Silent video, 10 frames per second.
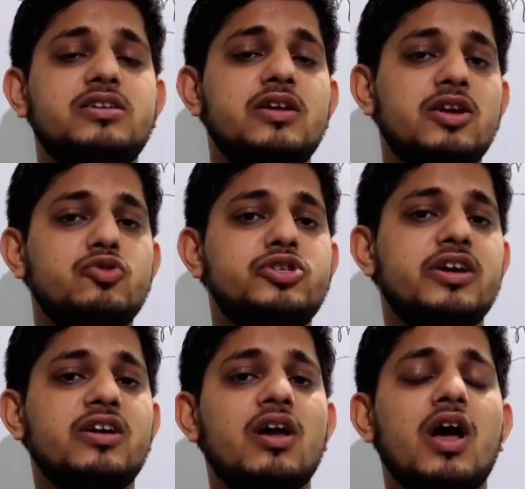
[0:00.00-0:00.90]

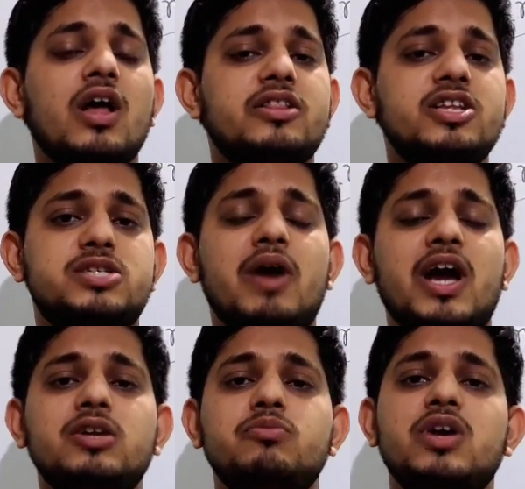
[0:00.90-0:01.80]
using this
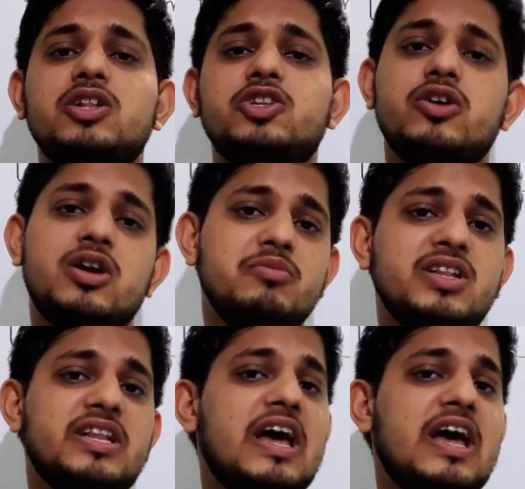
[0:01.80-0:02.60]
binomial theorem in